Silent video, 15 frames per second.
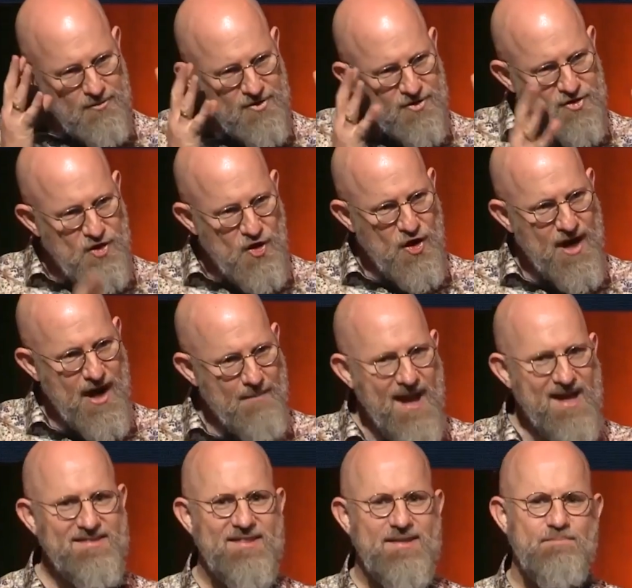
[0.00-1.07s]
to turn up
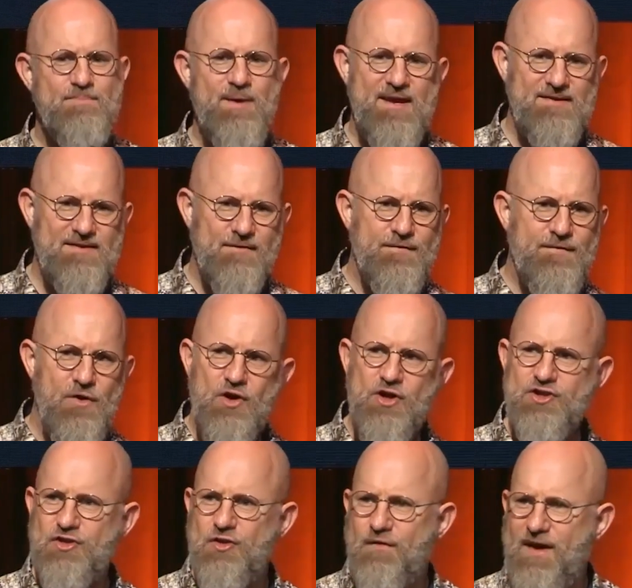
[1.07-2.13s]
as the best
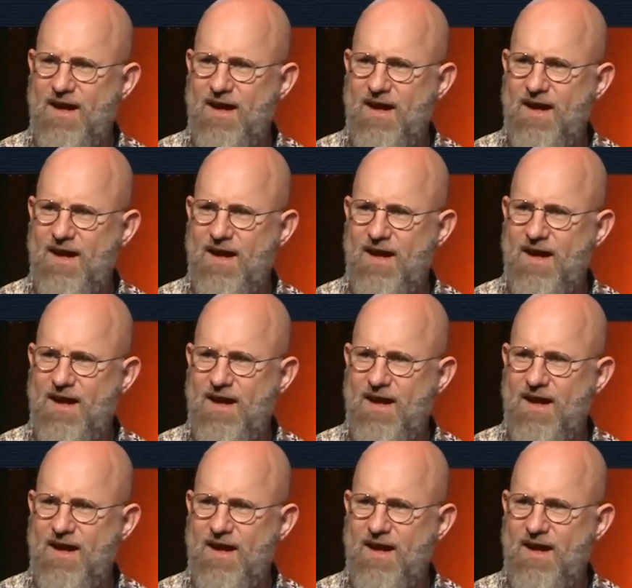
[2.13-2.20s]
version of